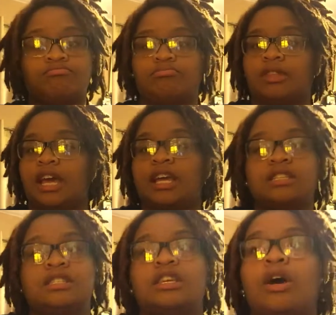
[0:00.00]
That
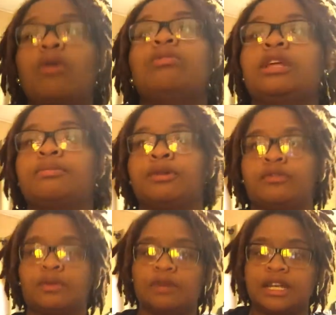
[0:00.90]
is the only
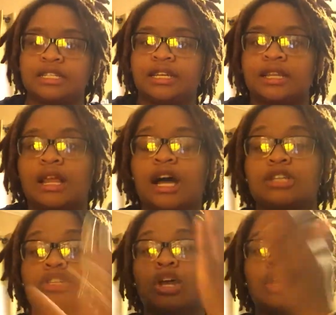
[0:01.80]
proven way to get
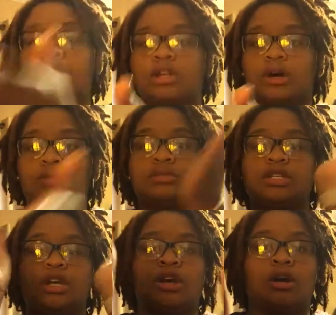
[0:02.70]
locks. Don't
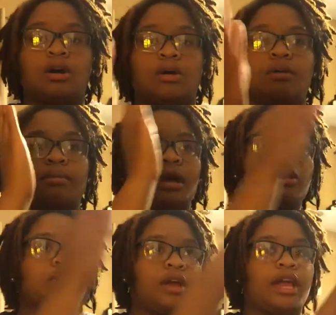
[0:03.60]
comb
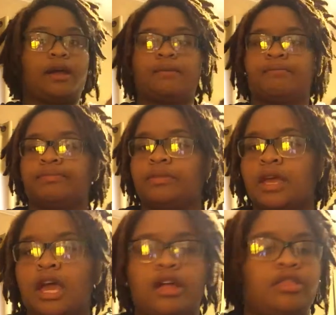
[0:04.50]
your hair.
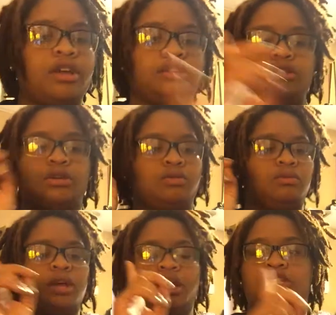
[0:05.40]
There's
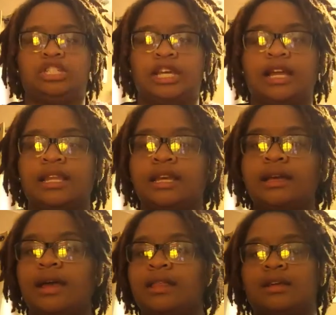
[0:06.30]
no jelly.
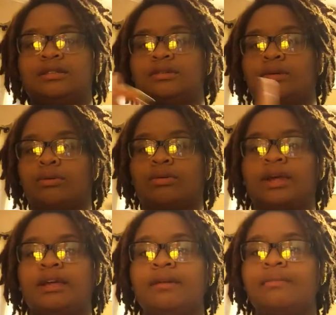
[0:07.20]
There's no
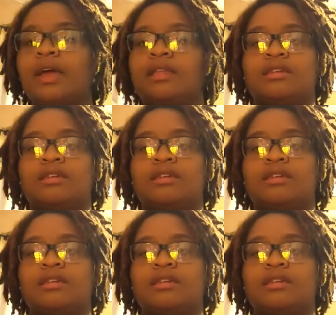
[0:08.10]
cream.